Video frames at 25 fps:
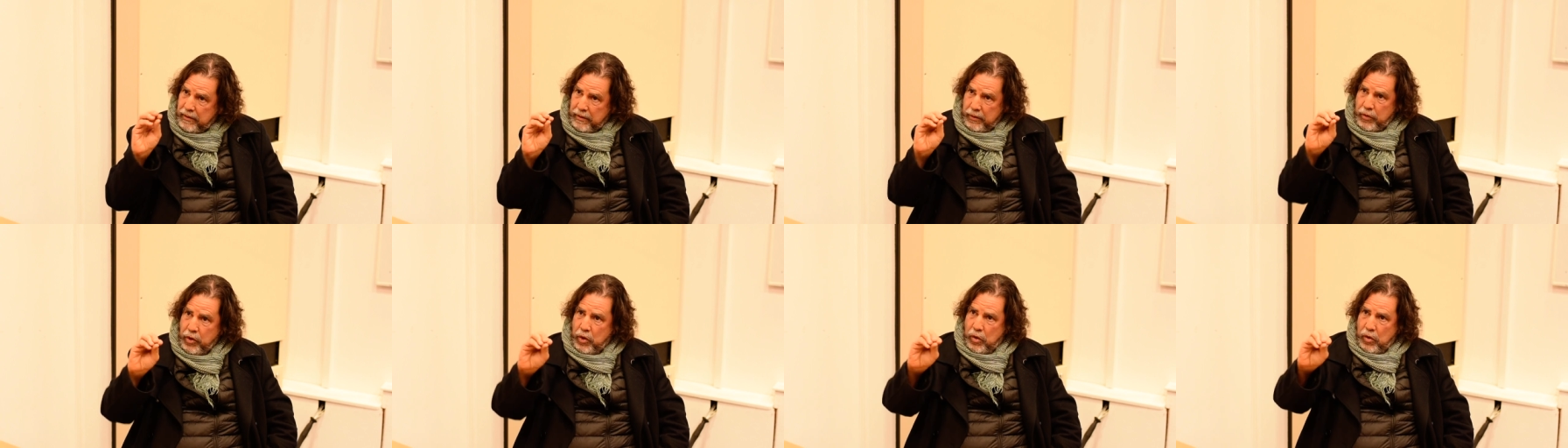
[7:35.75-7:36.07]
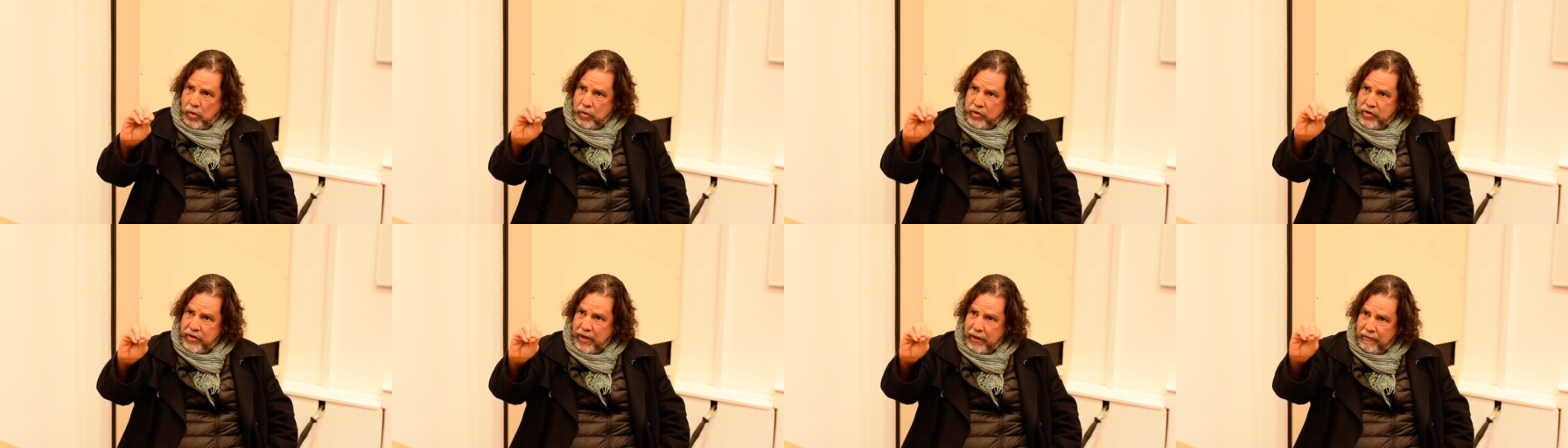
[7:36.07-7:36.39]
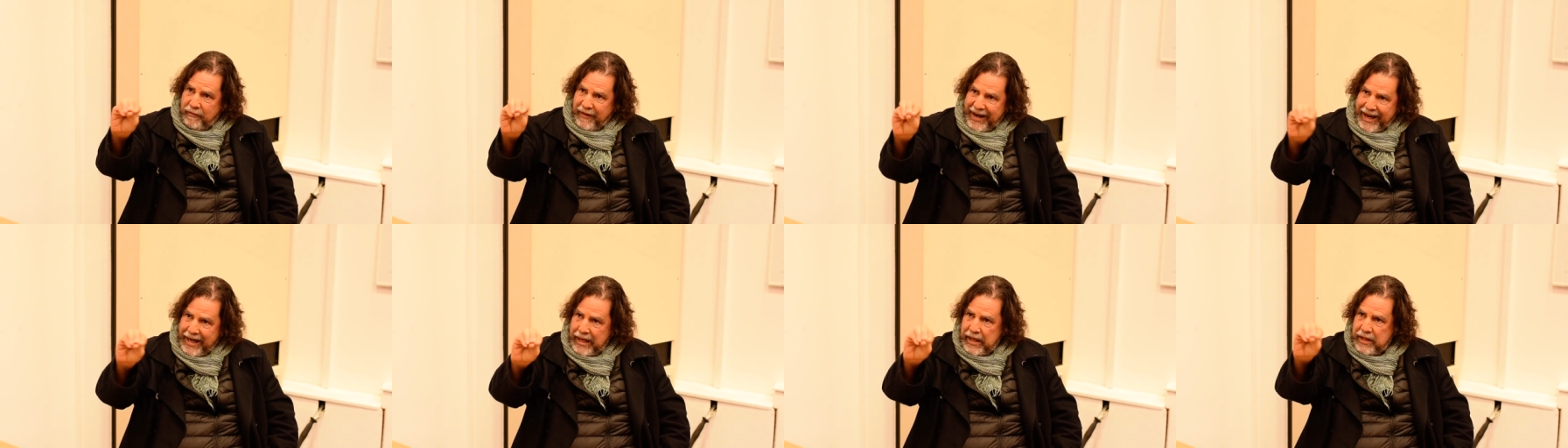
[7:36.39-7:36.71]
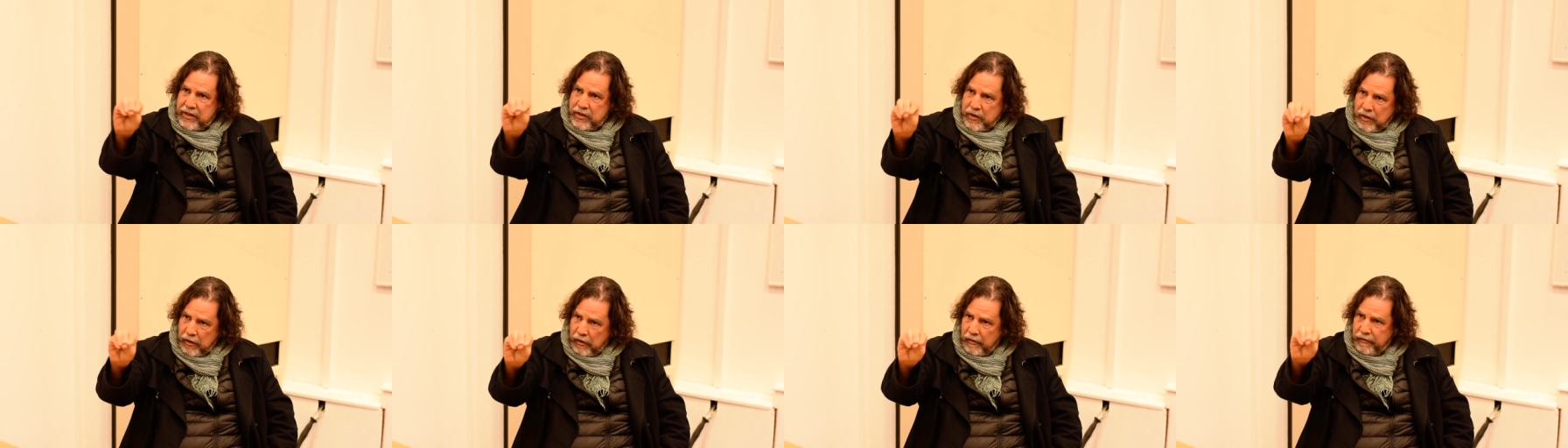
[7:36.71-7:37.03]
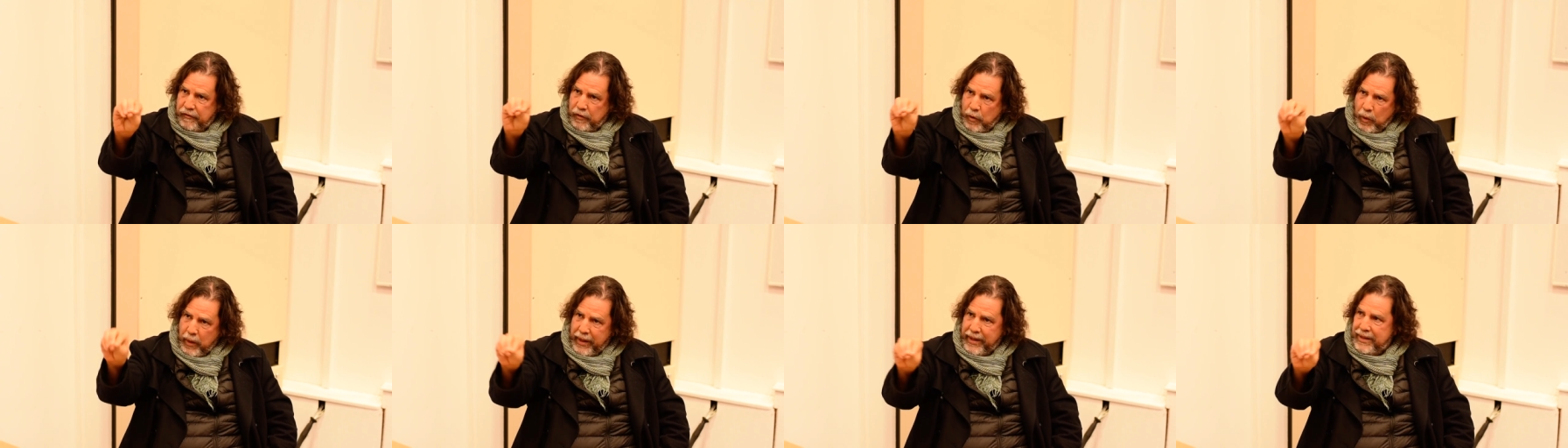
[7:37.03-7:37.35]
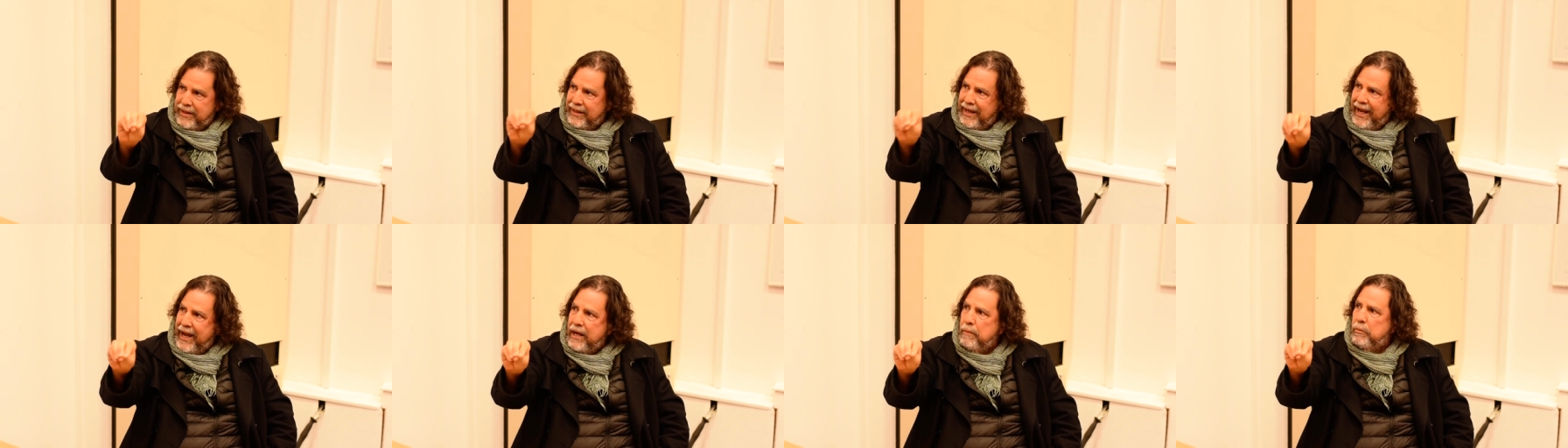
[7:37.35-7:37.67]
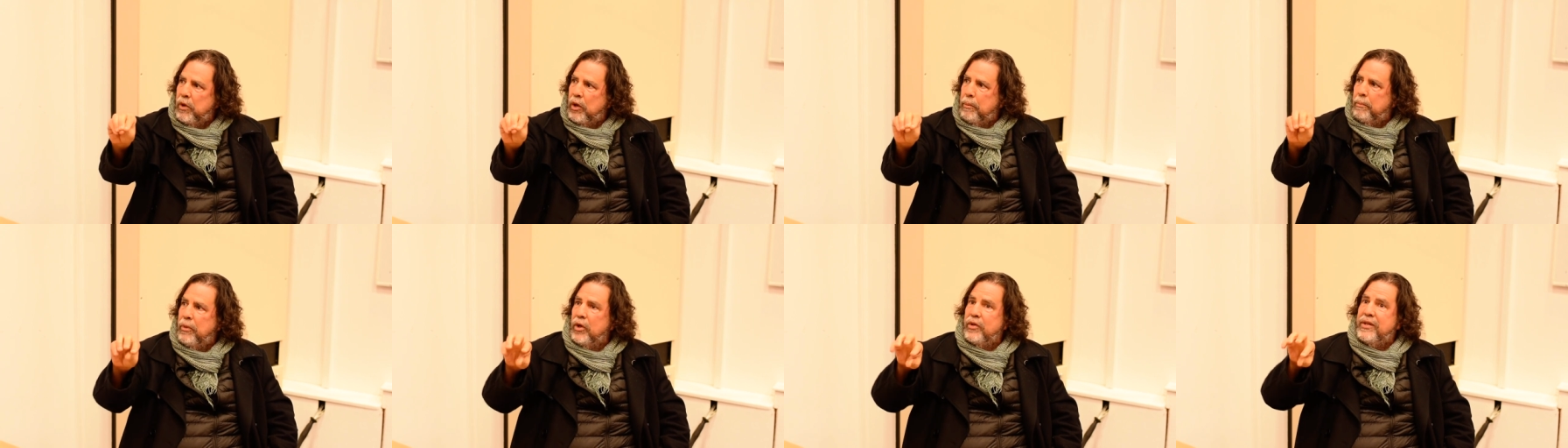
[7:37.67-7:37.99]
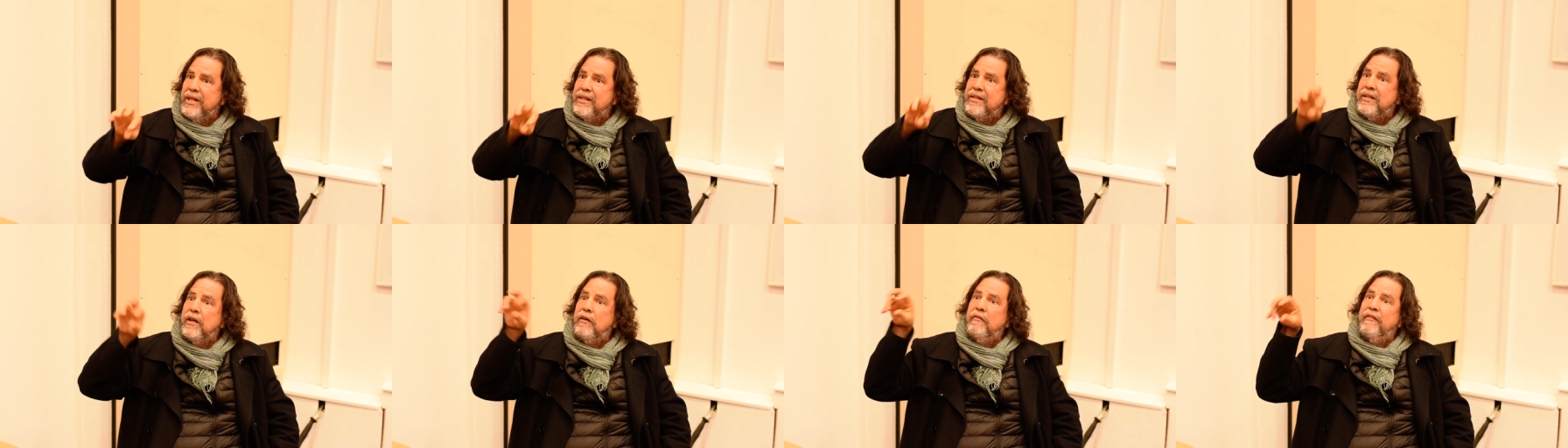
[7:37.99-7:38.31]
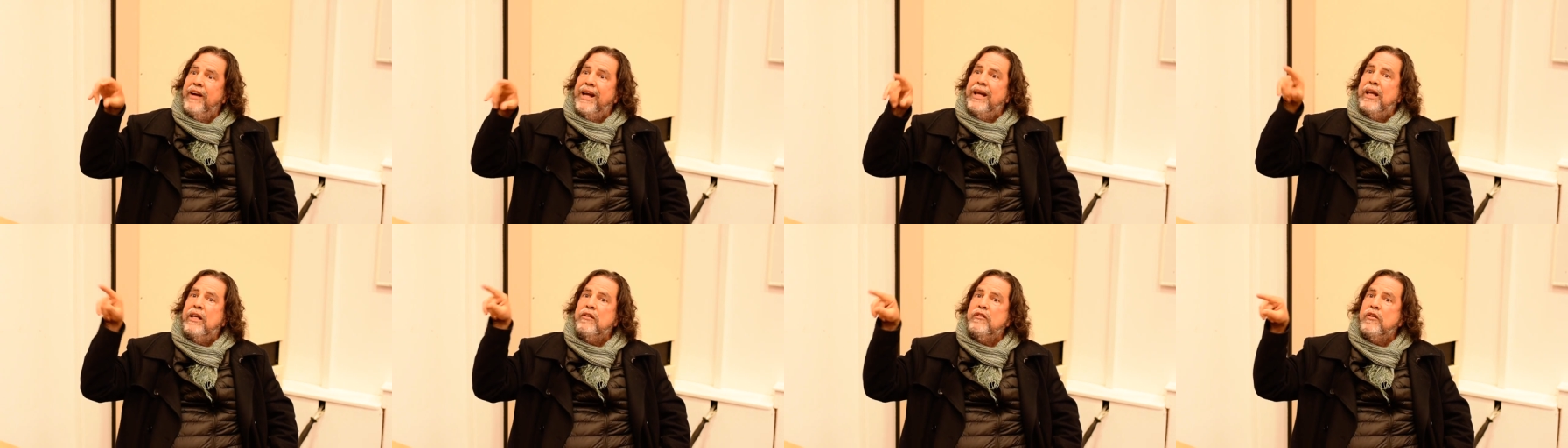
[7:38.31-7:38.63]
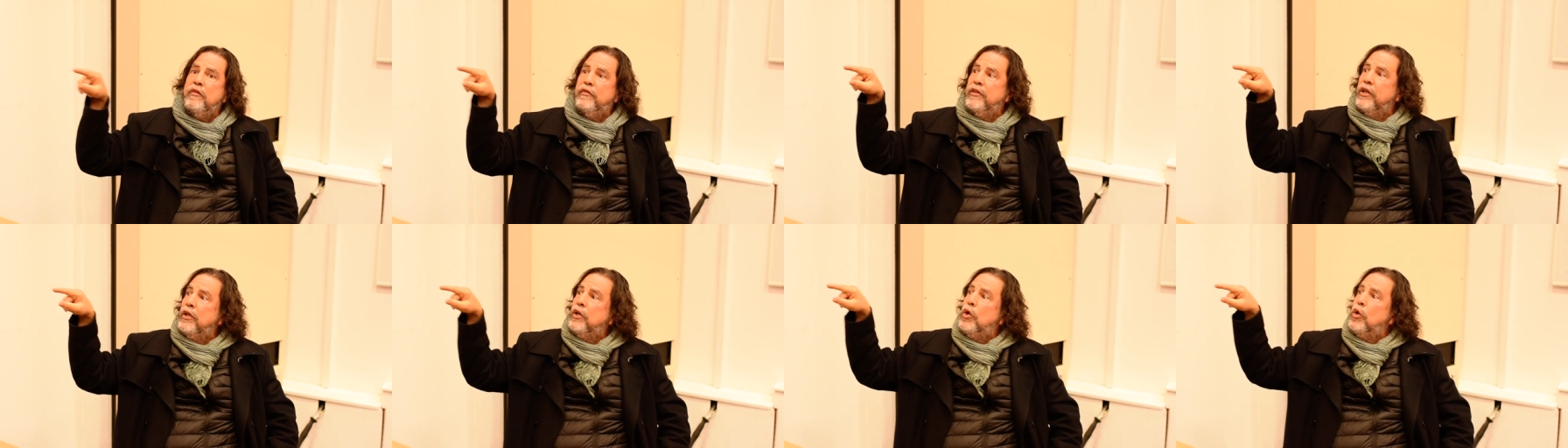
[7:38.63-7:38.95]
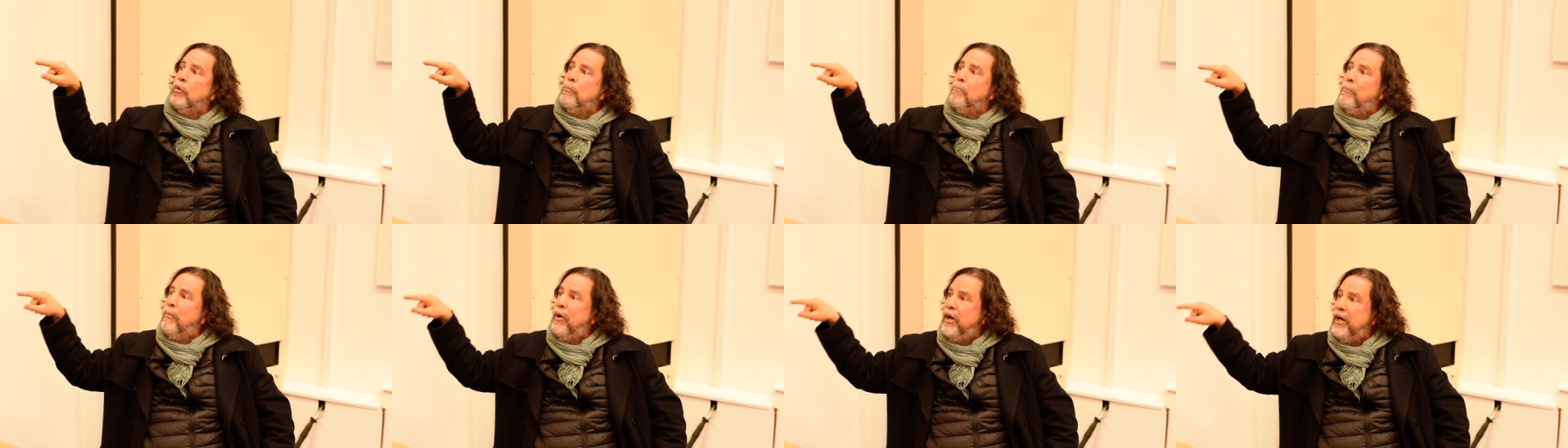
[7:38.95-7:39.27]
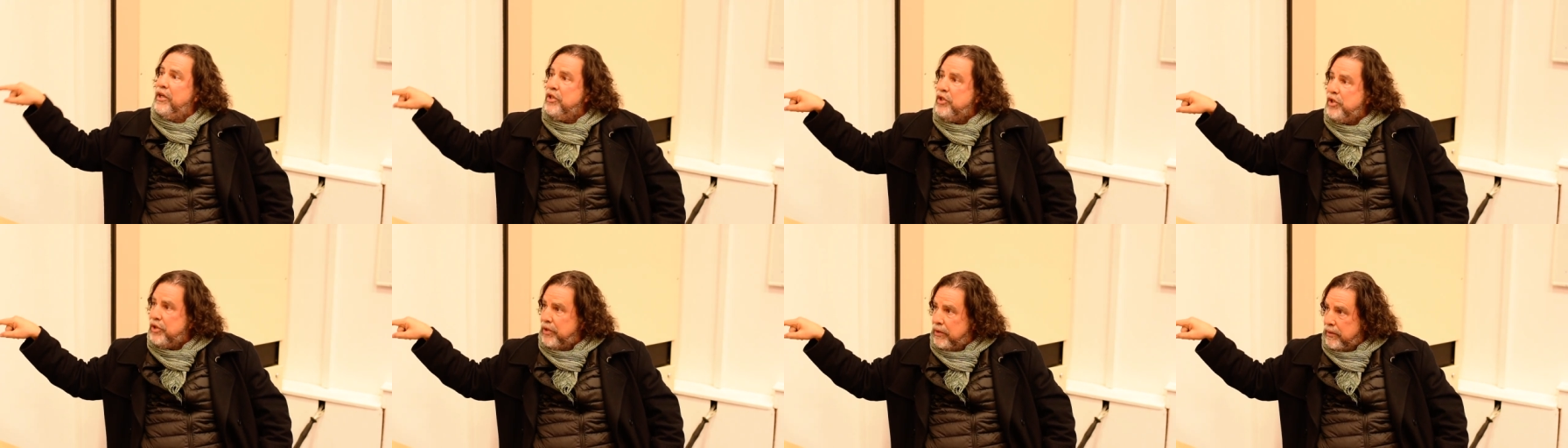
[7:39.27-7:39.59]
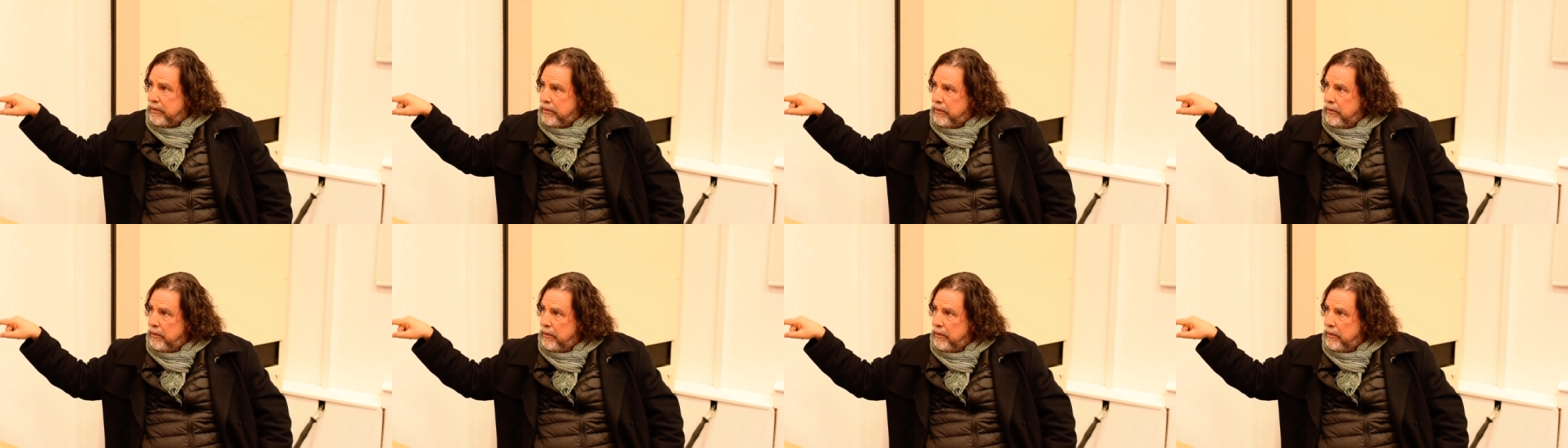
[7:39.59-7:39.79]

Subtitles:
you know, surveillance of coerced labor, but the surveillance of their conversion.